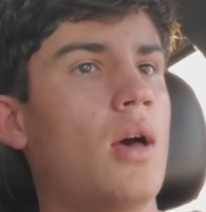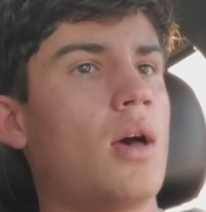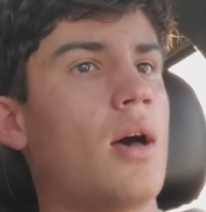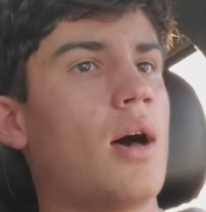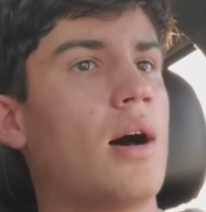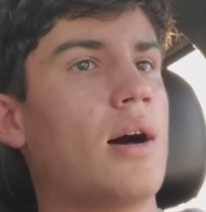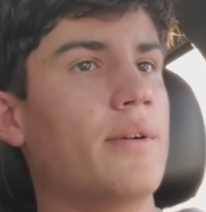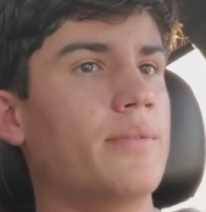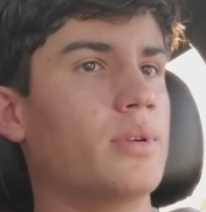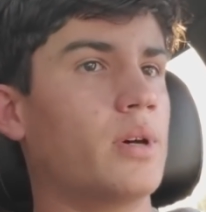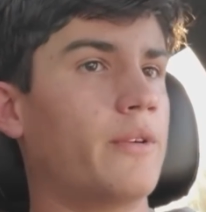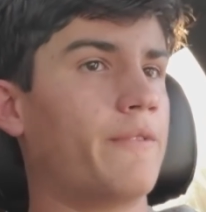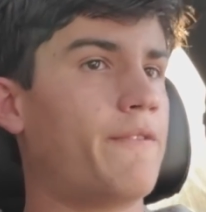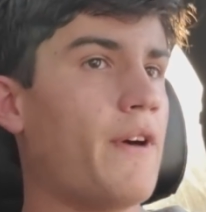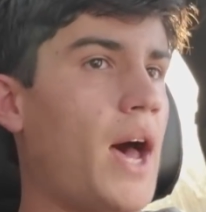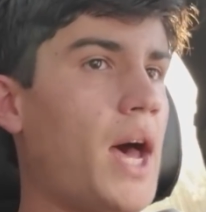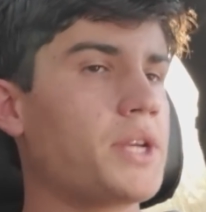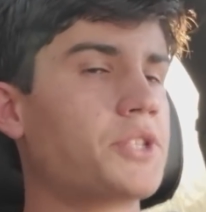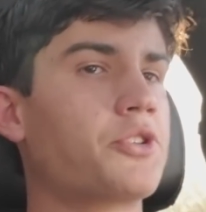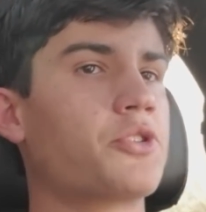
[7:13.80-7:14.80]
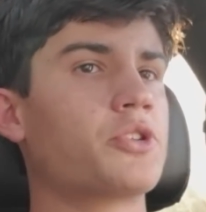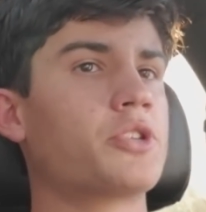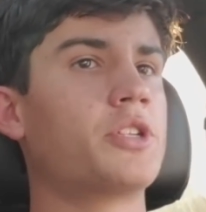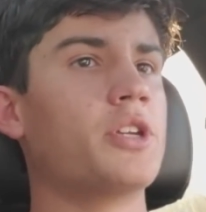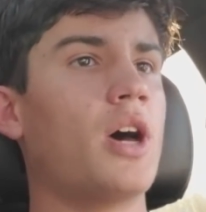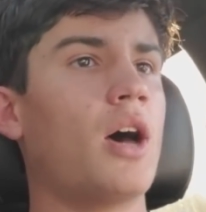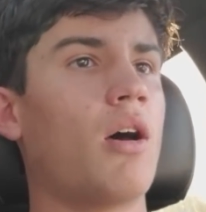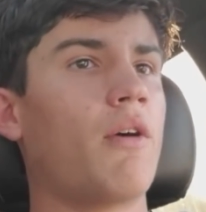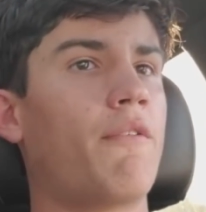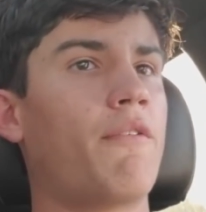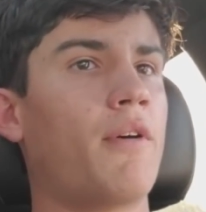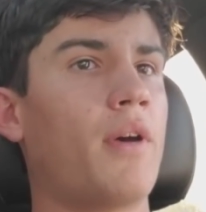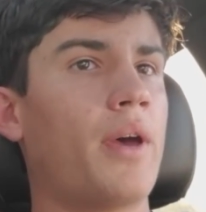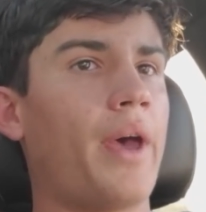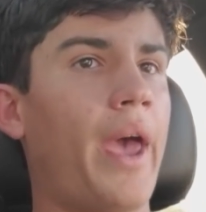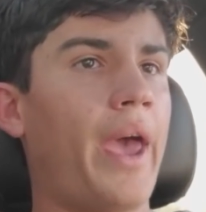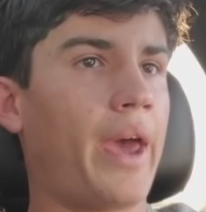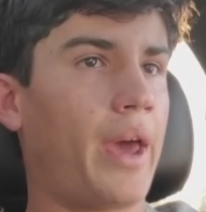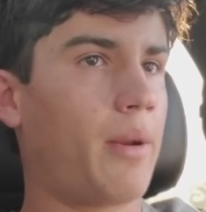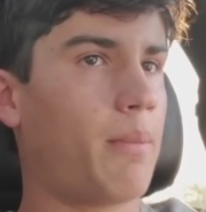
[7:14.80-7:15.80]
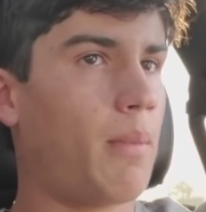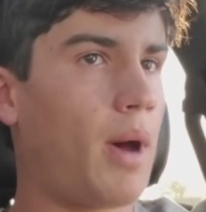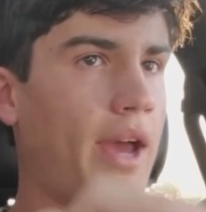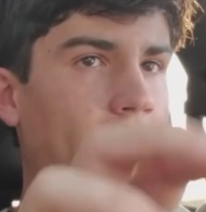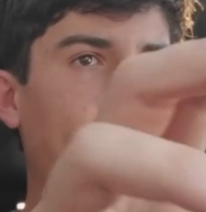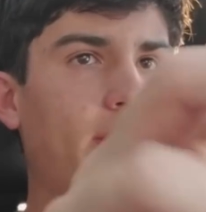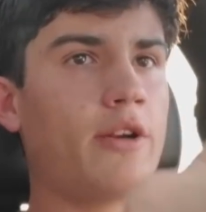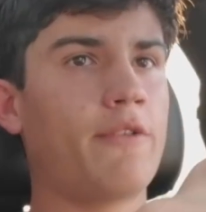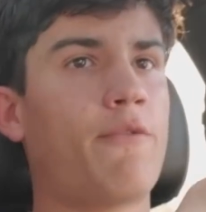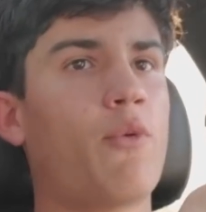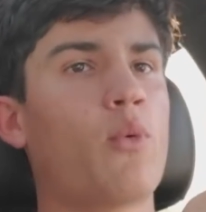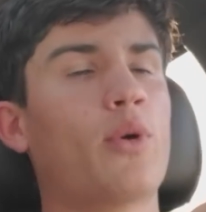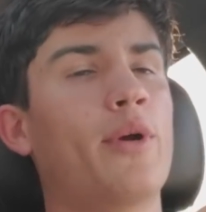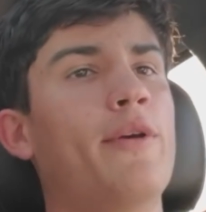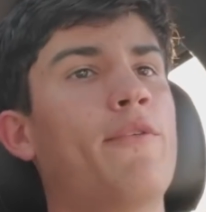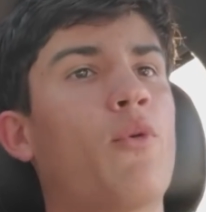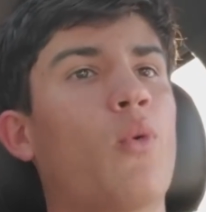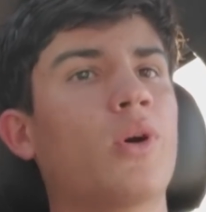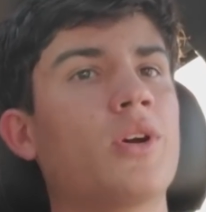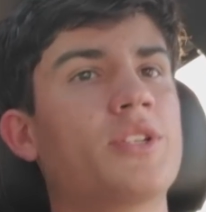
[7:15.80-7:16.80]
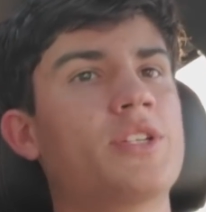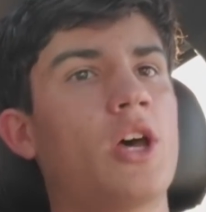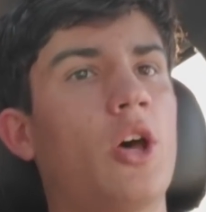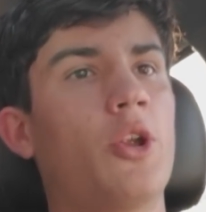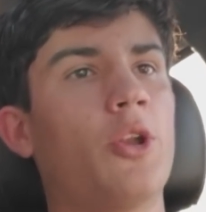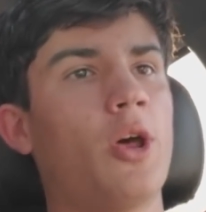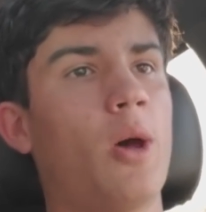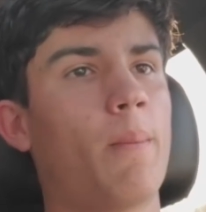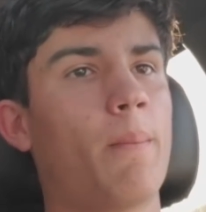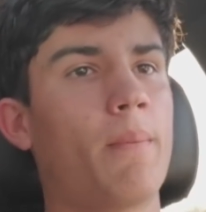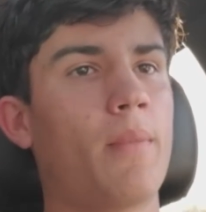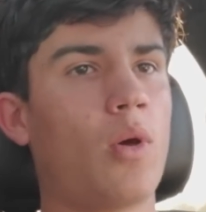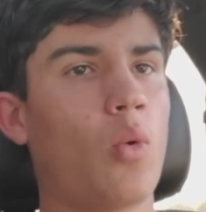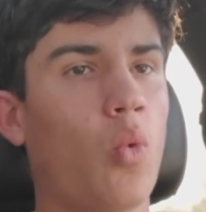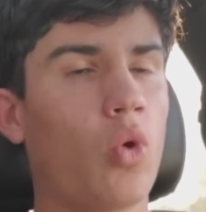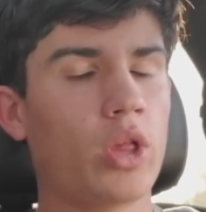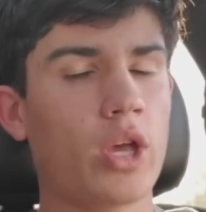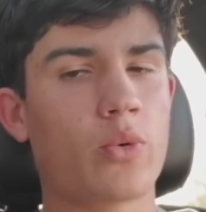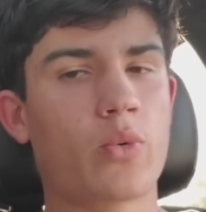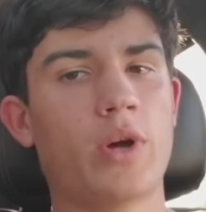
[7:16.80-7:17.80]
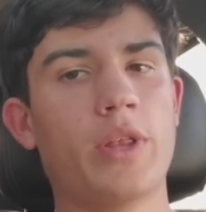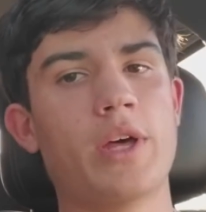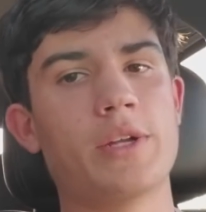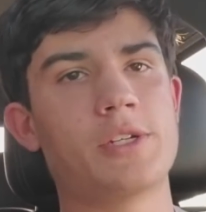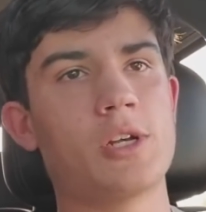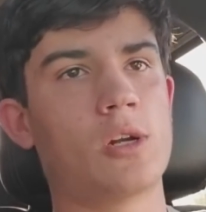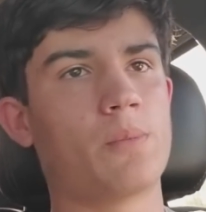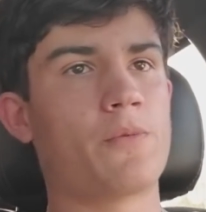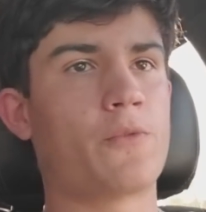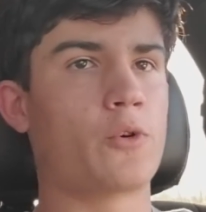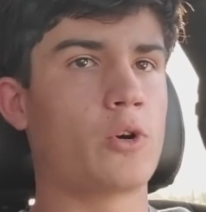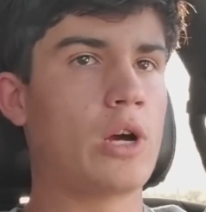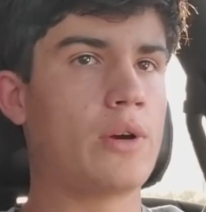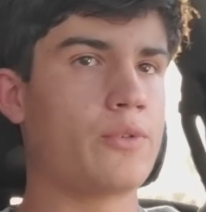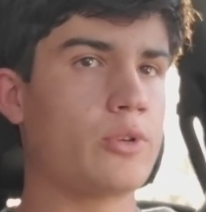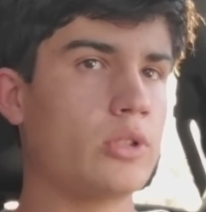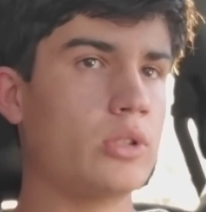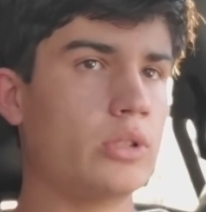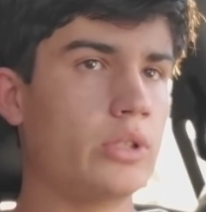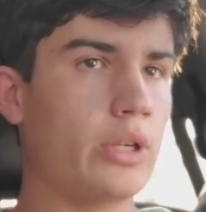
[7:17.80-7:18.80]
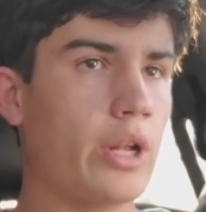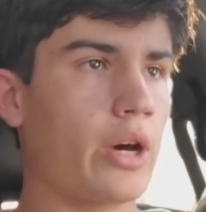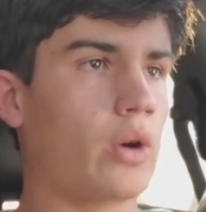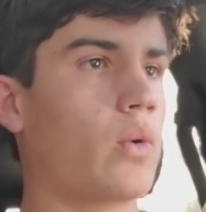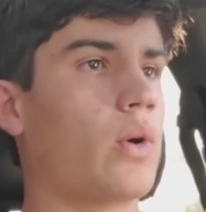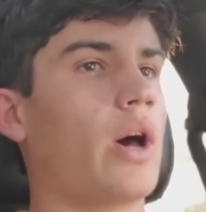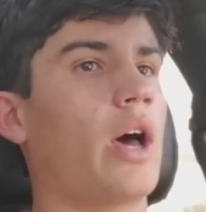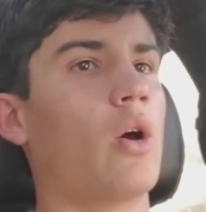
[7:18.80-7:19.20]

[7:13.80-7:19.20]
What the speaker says: I've done faster stuff, and my Dana 44 has held up. Will I run that setup forever? No.